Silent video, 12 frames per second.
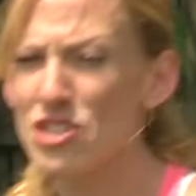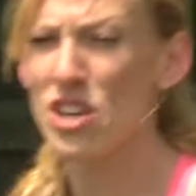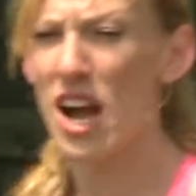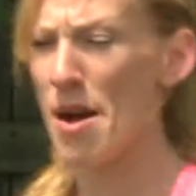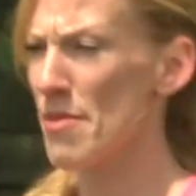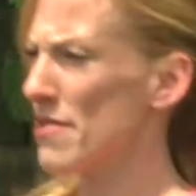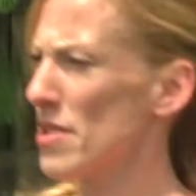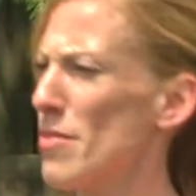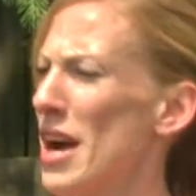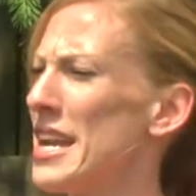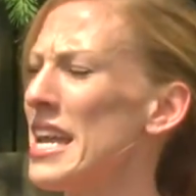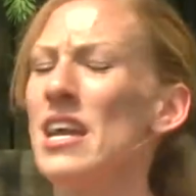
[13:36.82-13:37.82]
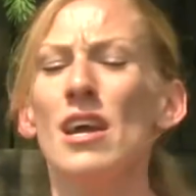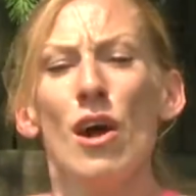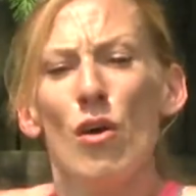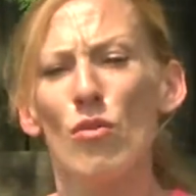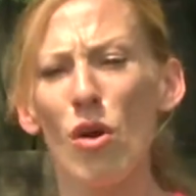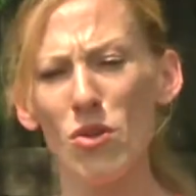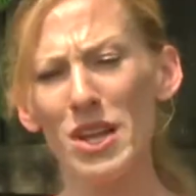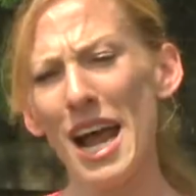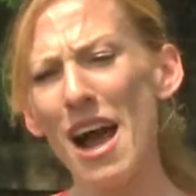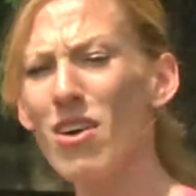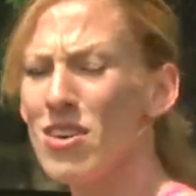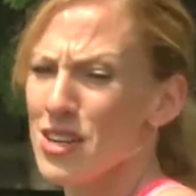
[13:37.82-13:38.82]
job, everybody. Roll it
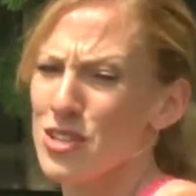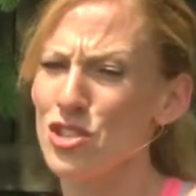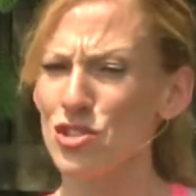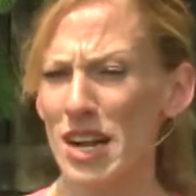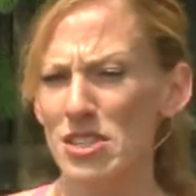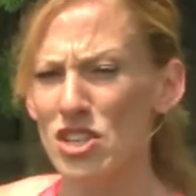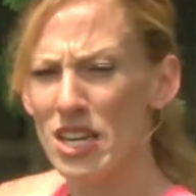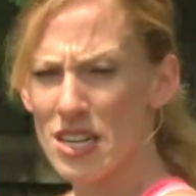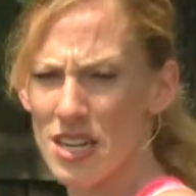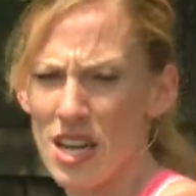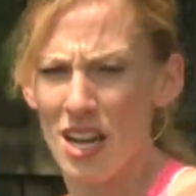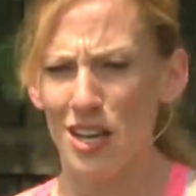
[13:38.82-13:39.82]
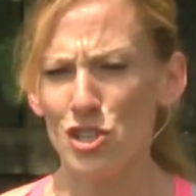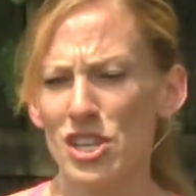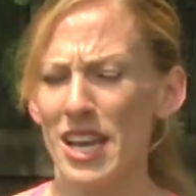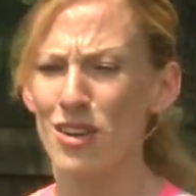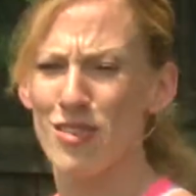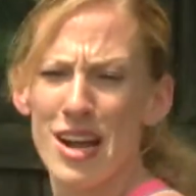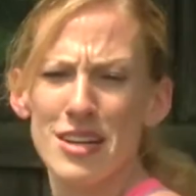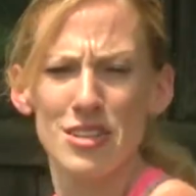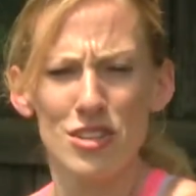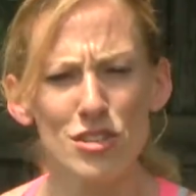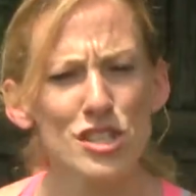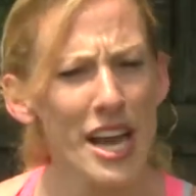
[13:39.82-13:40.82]
out, stretch it, shake around in
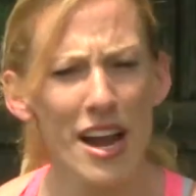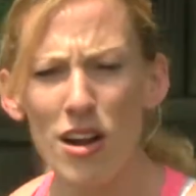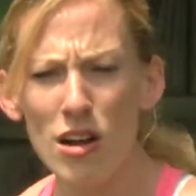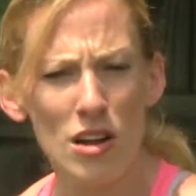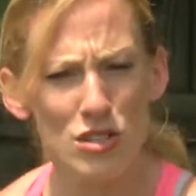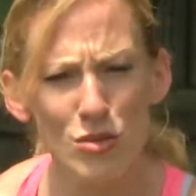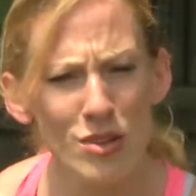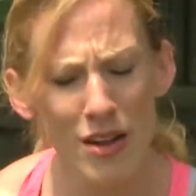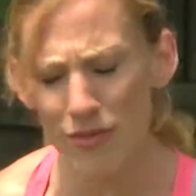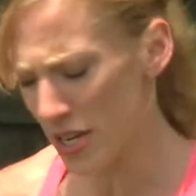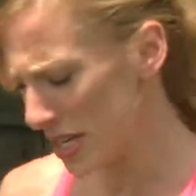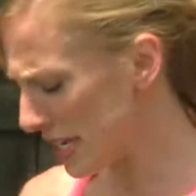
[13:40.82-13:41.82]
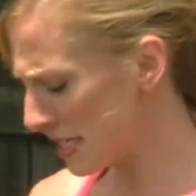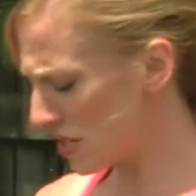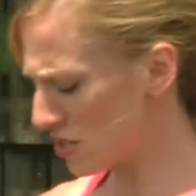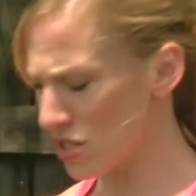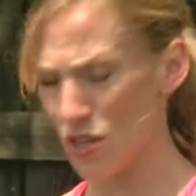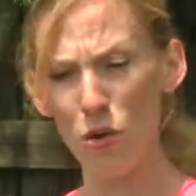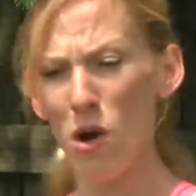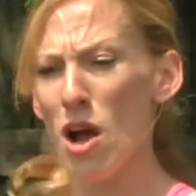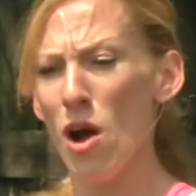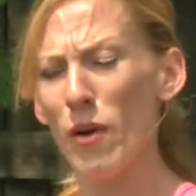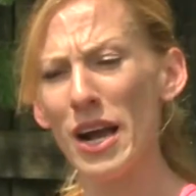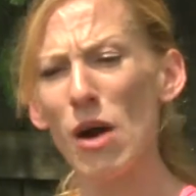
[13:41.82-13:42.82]
your chair, do whatever you need to do.
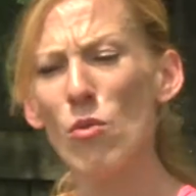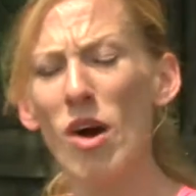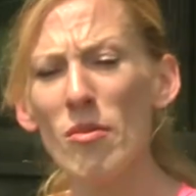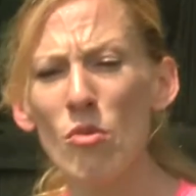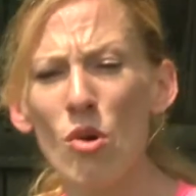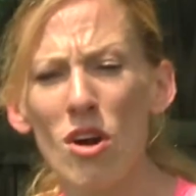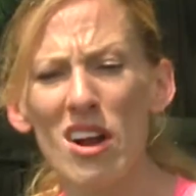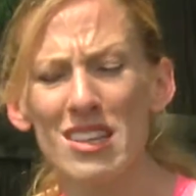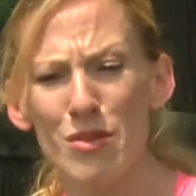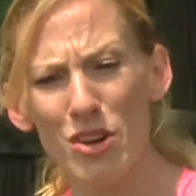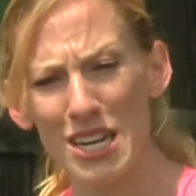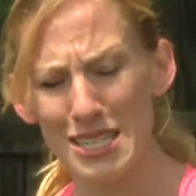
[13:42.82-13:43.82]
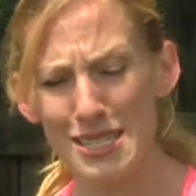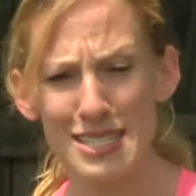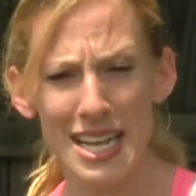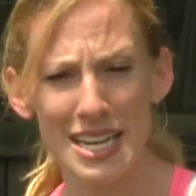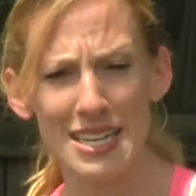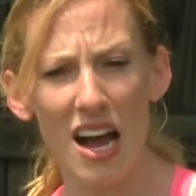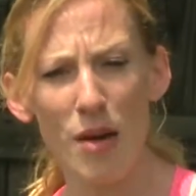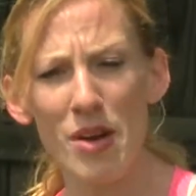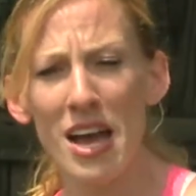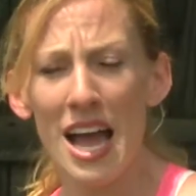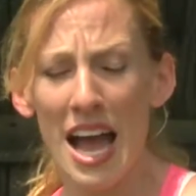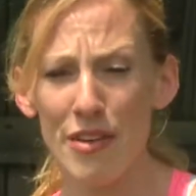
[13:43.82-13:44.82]
We got 1 more, and then we're gonna stand up
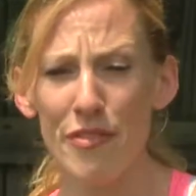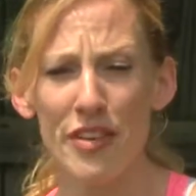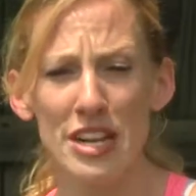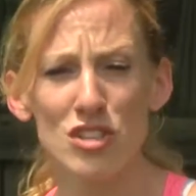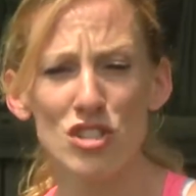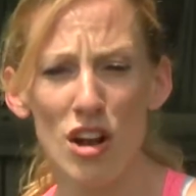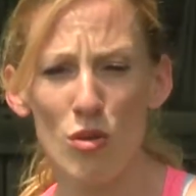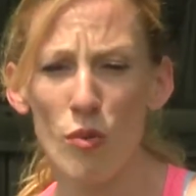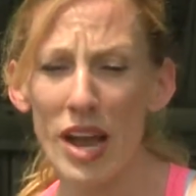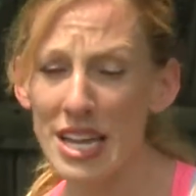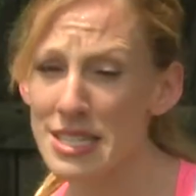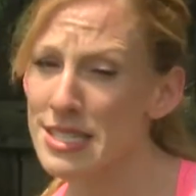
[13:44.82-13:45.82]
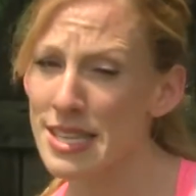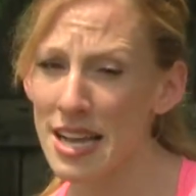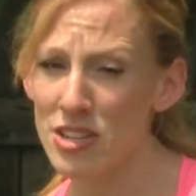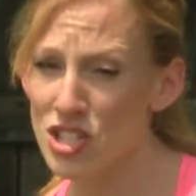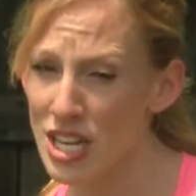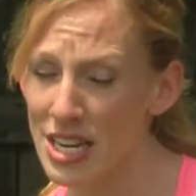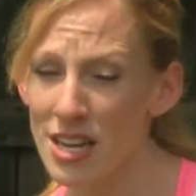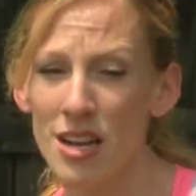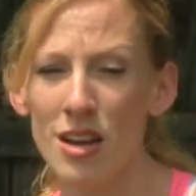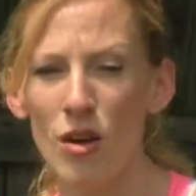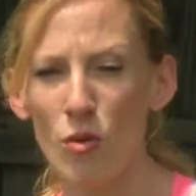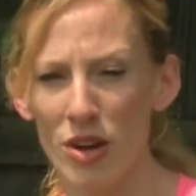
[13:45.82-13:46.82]
and finish our weight section
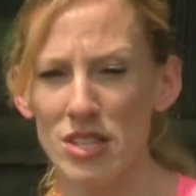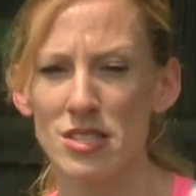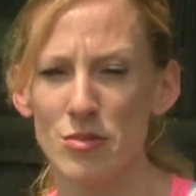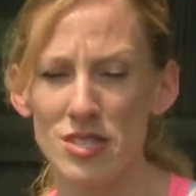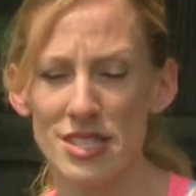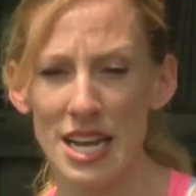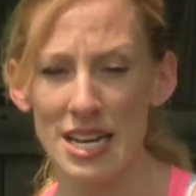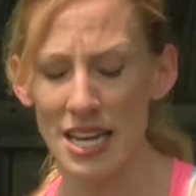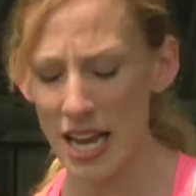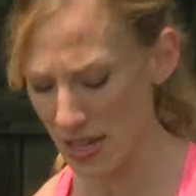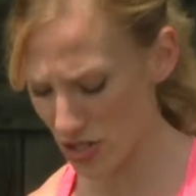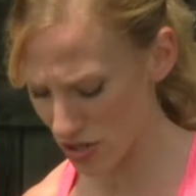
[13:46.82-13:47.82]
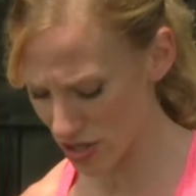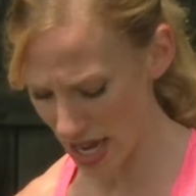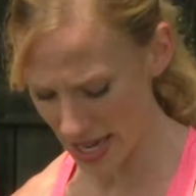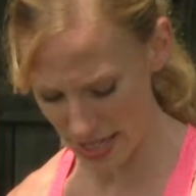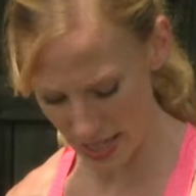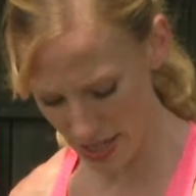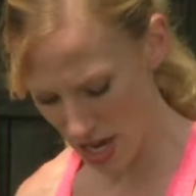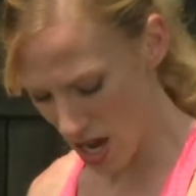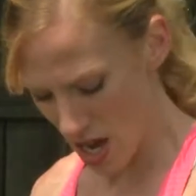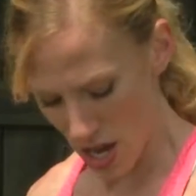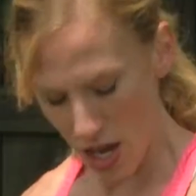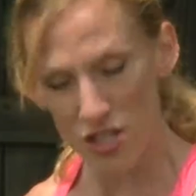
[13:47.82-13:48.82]
with some standing exercises.
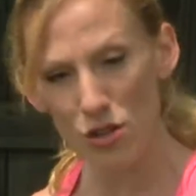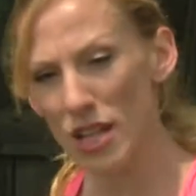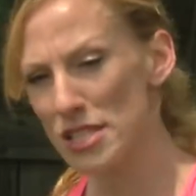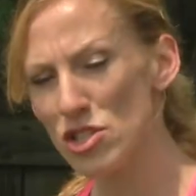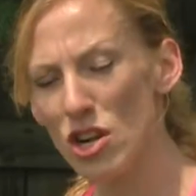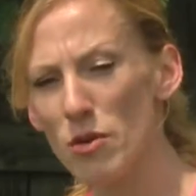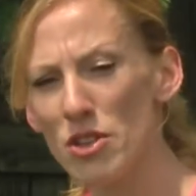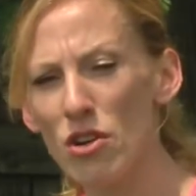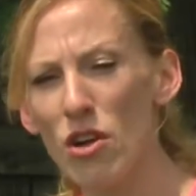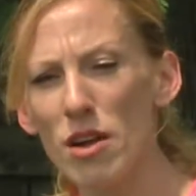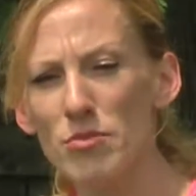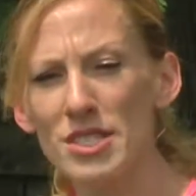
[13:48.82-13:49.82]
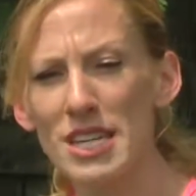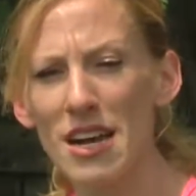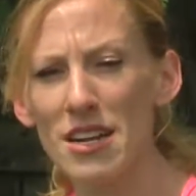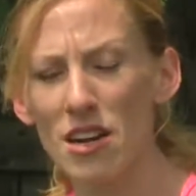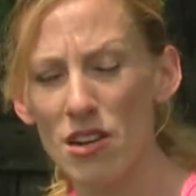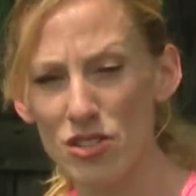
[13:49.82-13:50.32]
So let's start with our arms down at our